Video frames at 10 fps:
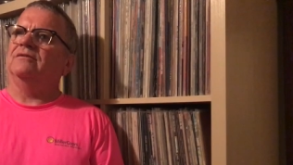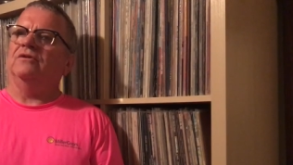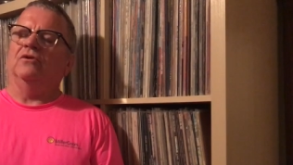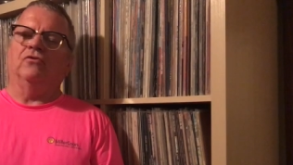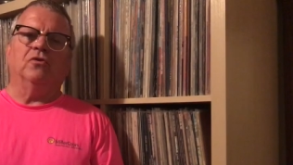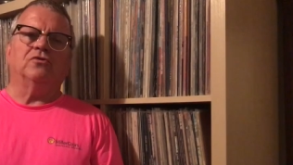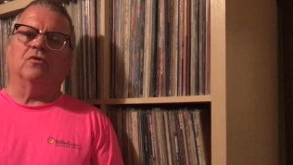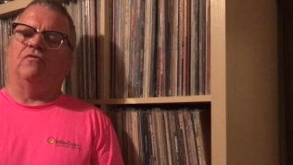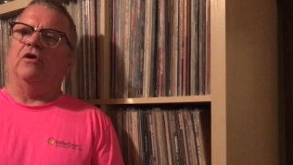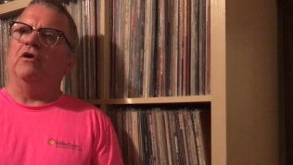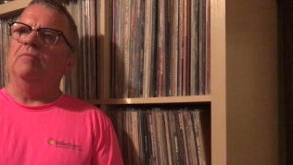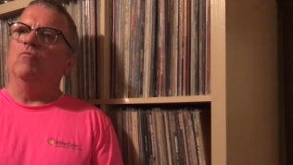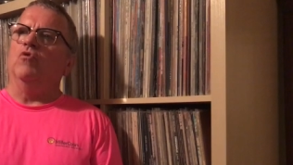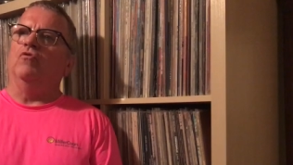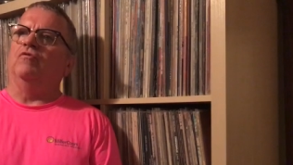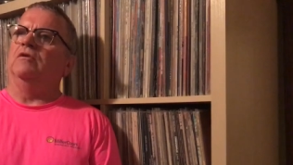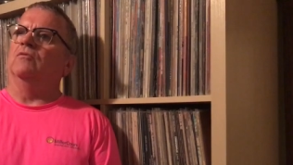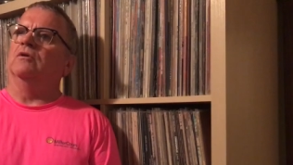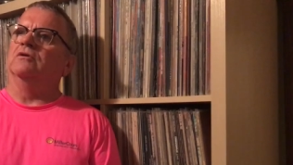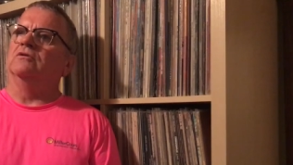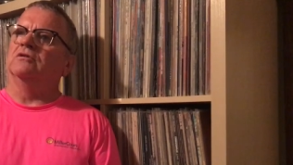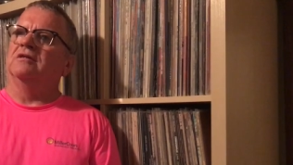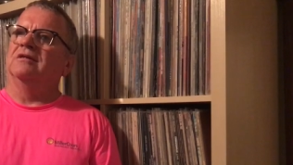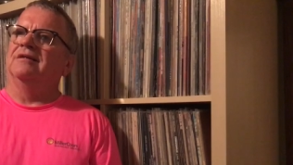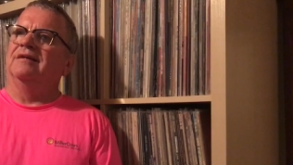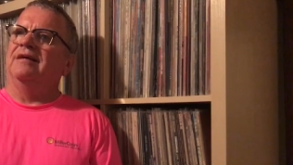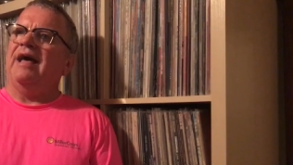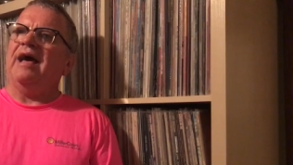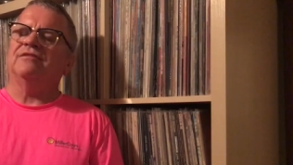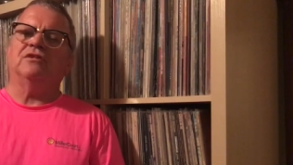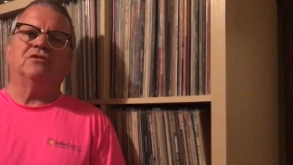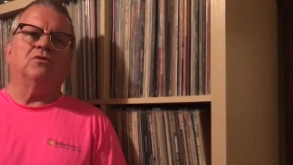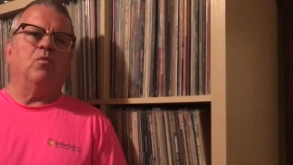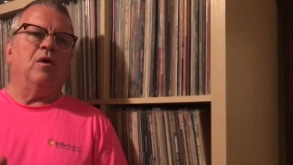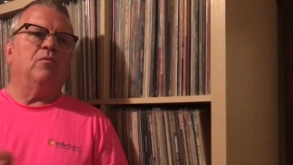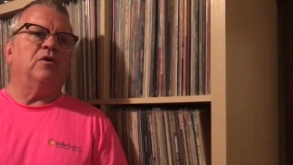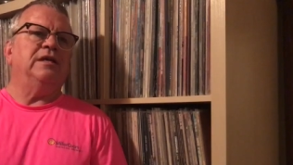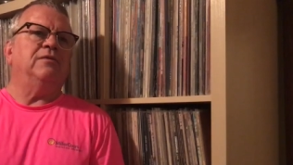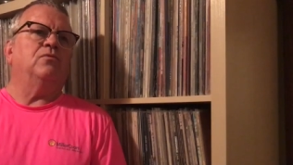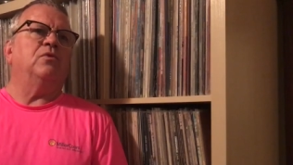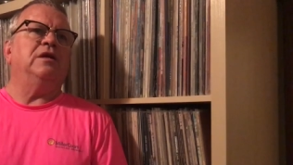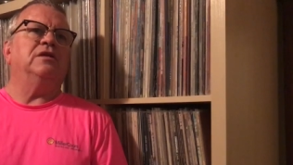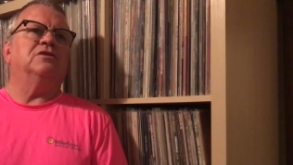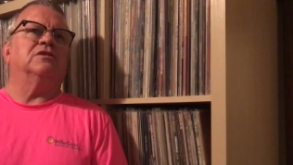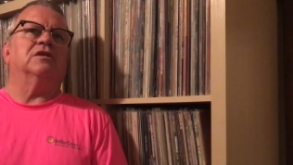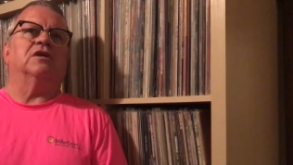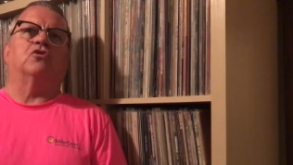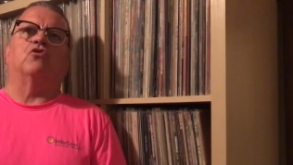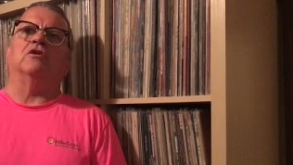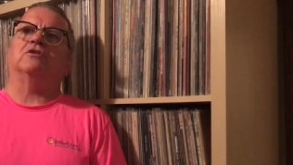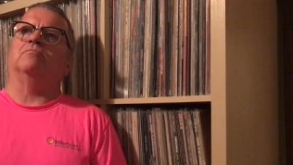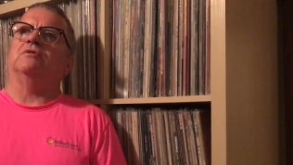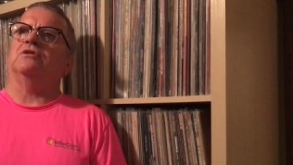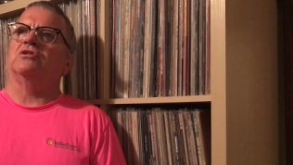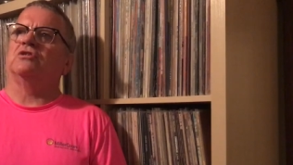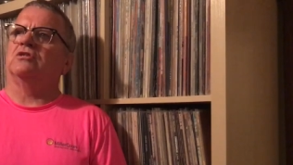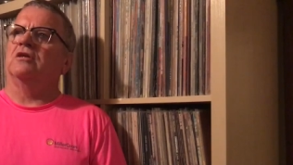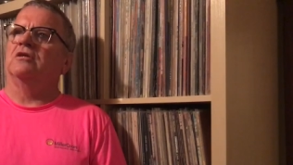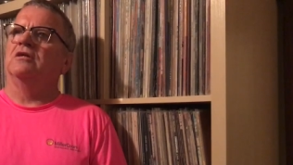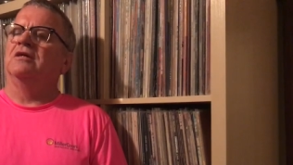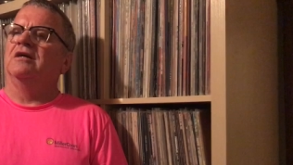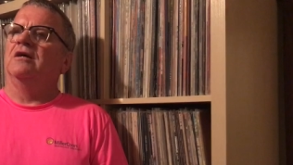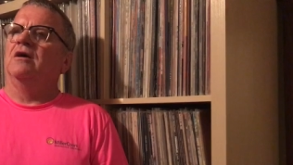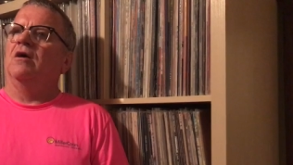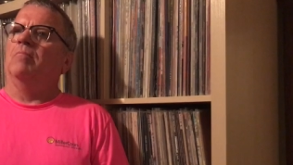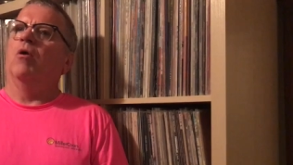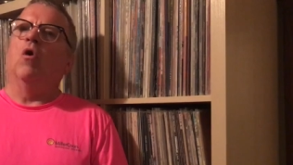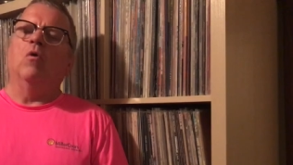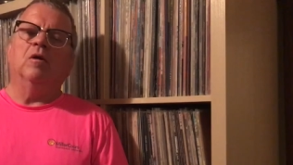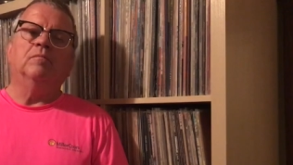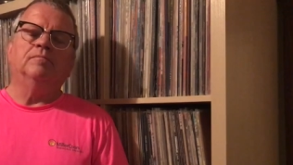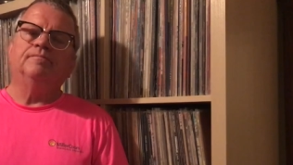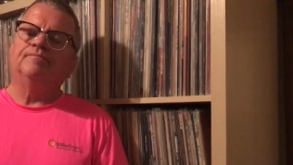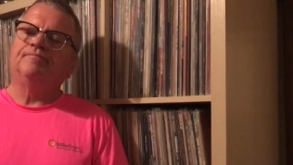You know, those are very moving ones. As is the one where he reads the Christmas poem.